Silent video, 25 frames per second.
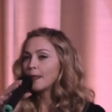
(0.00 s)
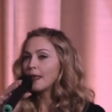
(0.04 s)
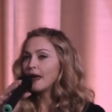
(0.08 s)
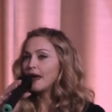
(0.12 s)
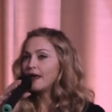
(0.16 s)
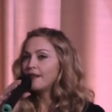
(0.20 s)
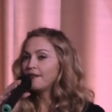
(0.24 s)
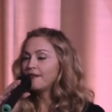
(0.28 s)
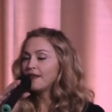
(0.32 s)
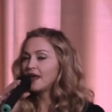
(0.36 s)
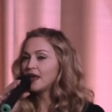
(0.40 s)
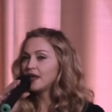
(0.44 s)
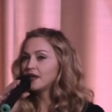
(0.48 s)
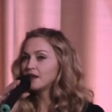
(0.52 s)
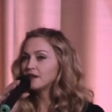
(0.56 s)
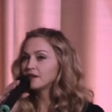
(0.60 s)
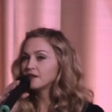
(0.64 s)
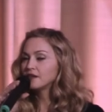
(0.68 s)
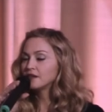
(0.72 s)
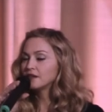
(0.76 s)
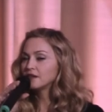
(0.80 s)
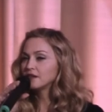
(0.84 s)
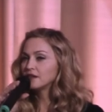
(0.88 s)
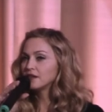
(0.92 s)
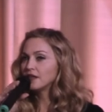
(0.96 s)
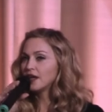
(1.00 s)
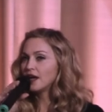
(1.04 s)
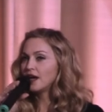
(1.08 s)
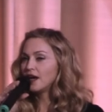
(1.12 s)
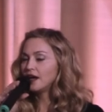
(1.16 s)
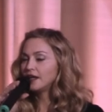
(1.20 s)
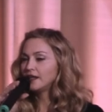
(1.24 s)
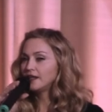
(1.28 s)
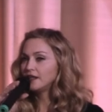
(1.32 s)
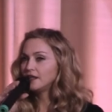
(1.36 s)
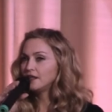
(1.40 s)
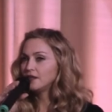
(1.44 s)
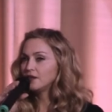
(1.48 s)
and then
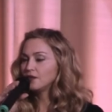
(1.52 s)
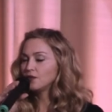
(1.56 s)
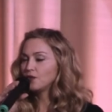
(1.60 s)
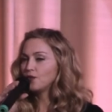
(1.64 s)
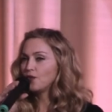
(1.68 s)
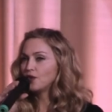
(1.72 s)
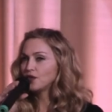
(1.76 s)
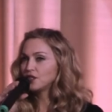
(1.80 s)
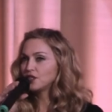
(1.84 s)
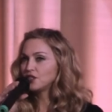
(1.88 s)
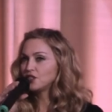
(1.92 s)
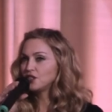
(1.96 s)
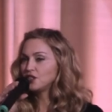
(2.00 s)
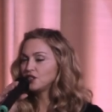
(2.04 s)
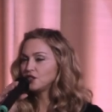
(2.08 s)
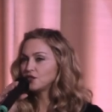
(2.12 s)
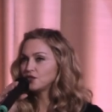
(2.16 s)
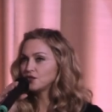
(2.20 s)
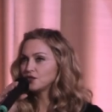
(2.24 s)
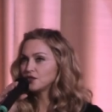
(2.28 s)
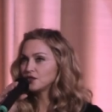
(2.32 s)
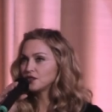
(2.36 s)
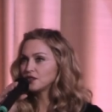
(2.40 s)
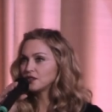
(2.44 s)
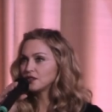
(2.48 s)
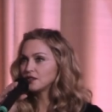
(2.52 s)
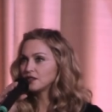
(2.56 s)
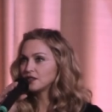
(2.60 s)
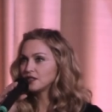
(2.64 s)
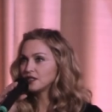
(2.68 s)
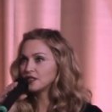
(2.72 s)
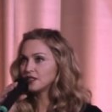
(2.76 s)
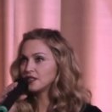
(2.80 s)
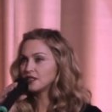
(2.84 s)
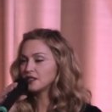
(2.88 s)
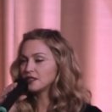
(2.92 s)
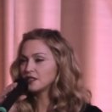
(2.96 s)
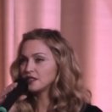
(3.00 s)
I wanted to use the
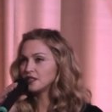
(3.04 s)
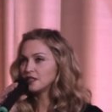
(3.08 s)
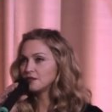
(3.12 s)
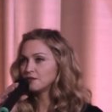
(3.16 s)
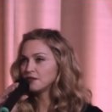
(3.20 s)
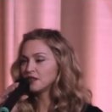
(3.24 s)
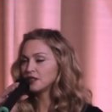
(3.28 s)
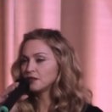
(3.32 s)
16